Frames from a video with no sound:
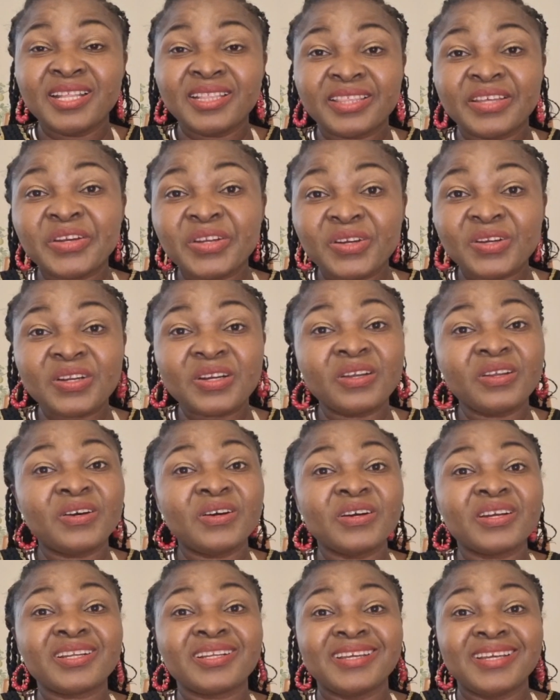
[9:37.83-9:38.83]
3
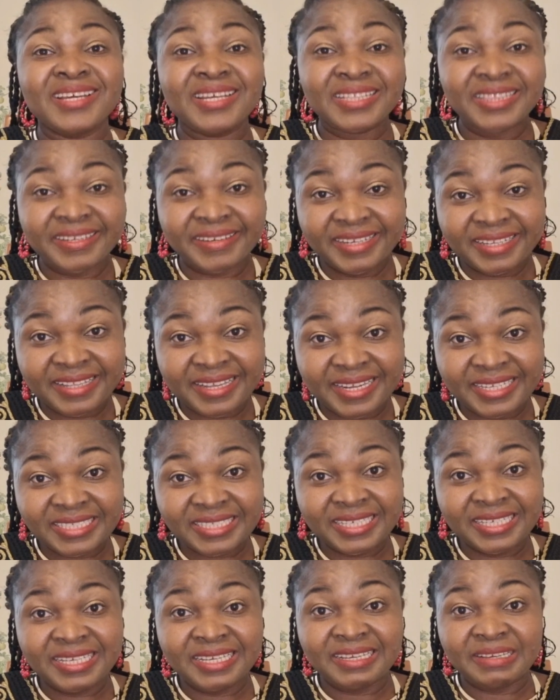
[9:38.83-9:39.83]
o'clock,
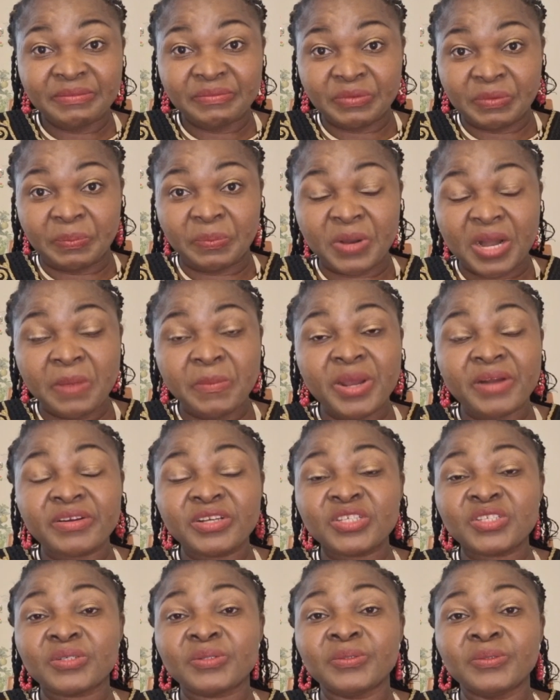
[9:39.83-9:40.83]
3:30 for primary
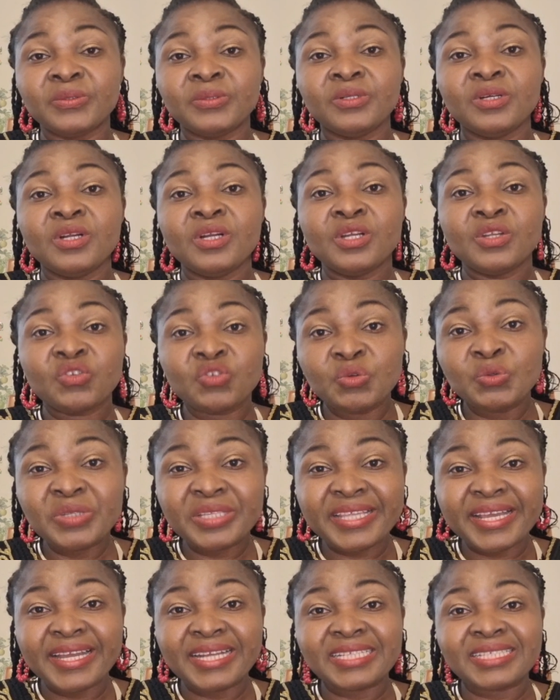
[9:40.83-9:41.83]
school,
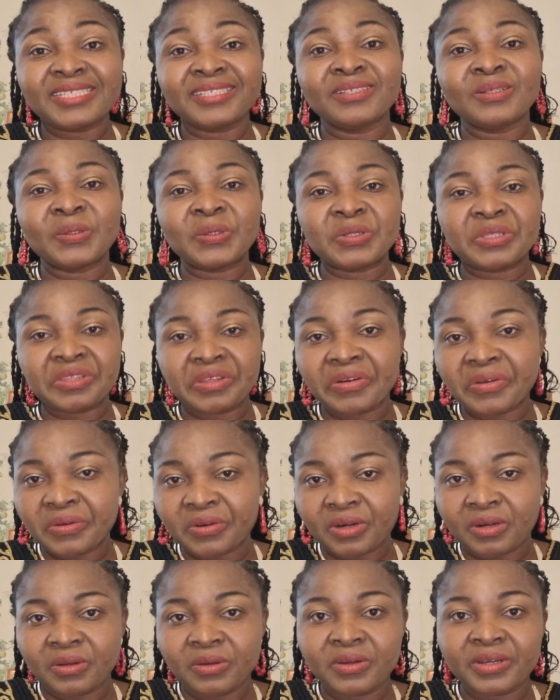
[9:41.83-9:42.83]
2:30 or 3
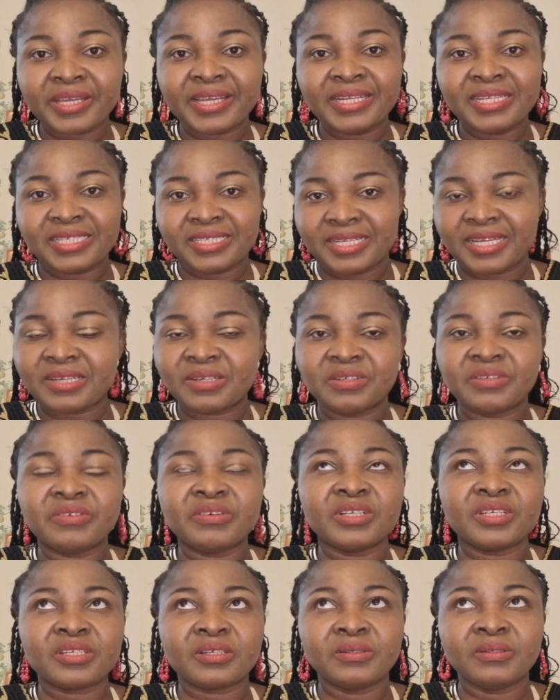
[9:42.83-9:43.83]
o'clock in
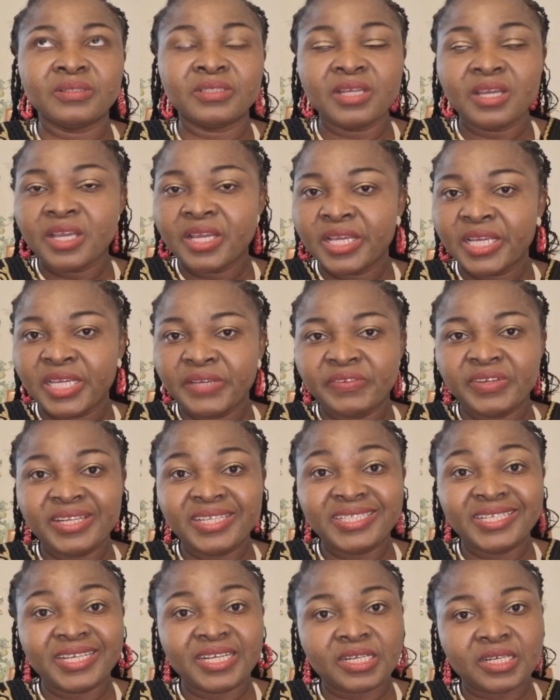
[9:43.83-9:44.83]
secondary schools. If it
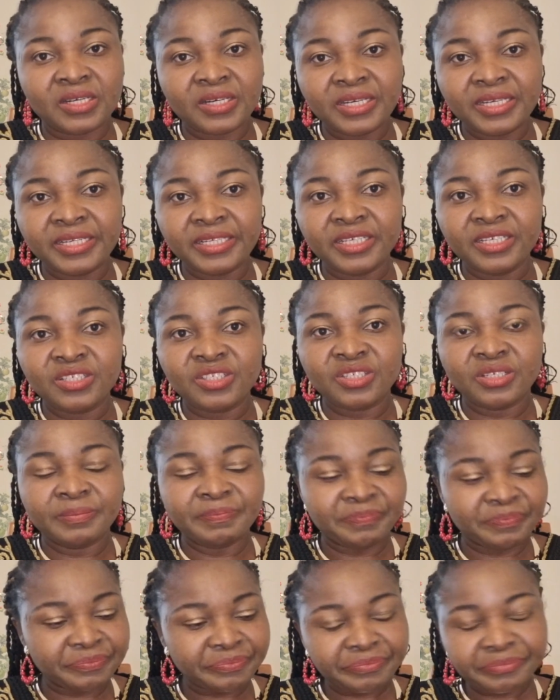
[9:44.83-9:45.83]
is in college,
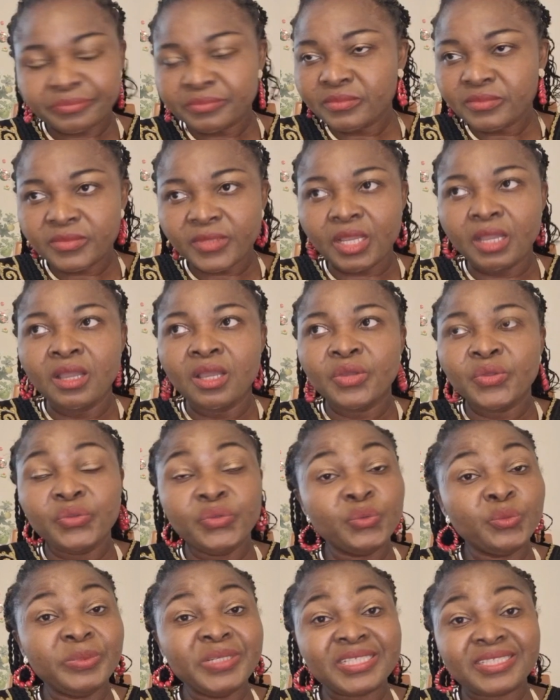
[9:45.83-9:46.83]

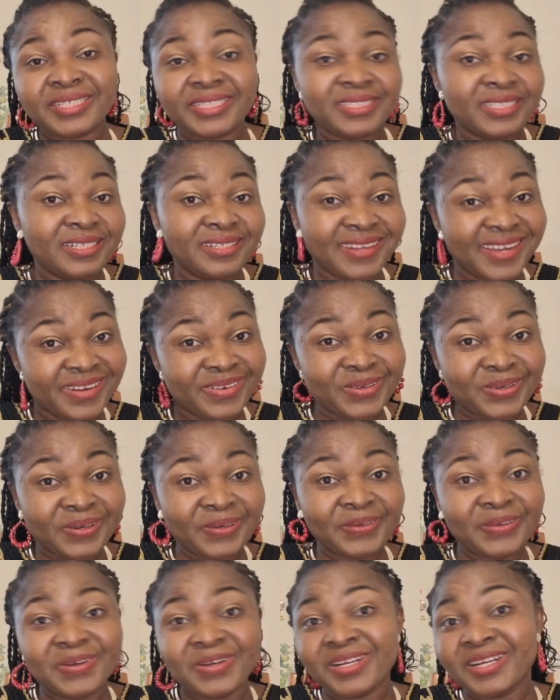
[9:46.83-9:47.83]
you will be starting 9
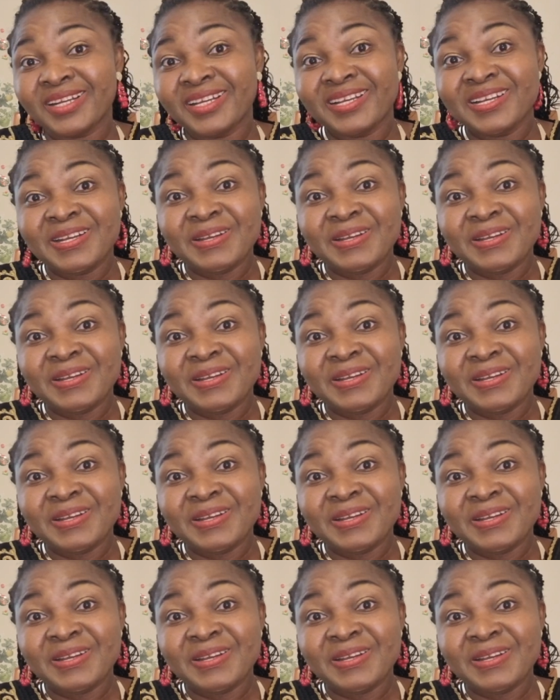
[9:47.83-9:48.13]
o'clock,